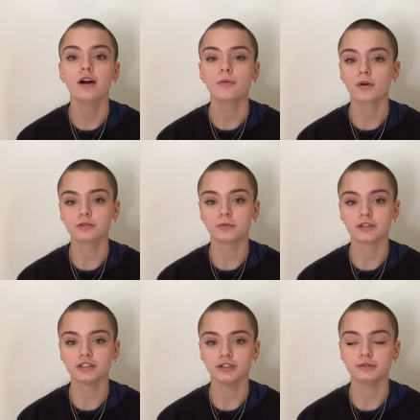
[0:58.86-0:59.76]
World War
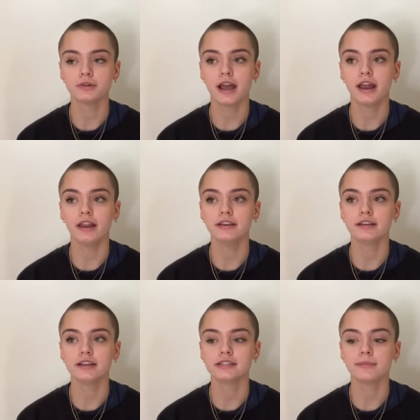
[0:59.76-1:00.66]
II and
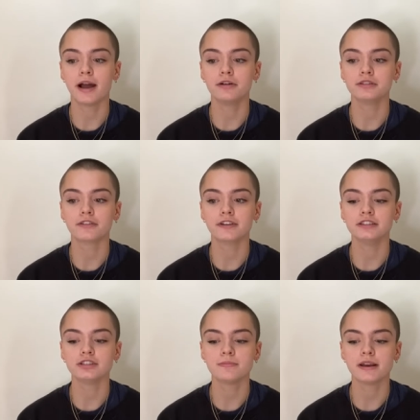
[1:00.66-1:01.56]
it's about their
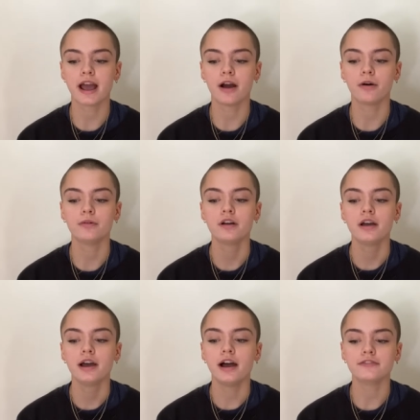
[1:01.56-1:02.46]
friendship and how
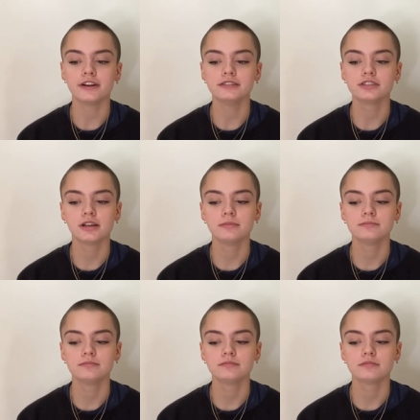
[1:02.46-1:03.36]
a friendship
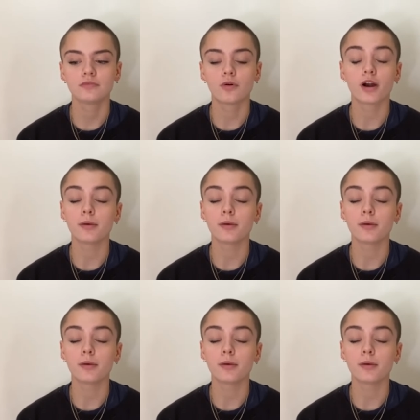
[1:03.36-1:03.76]
or a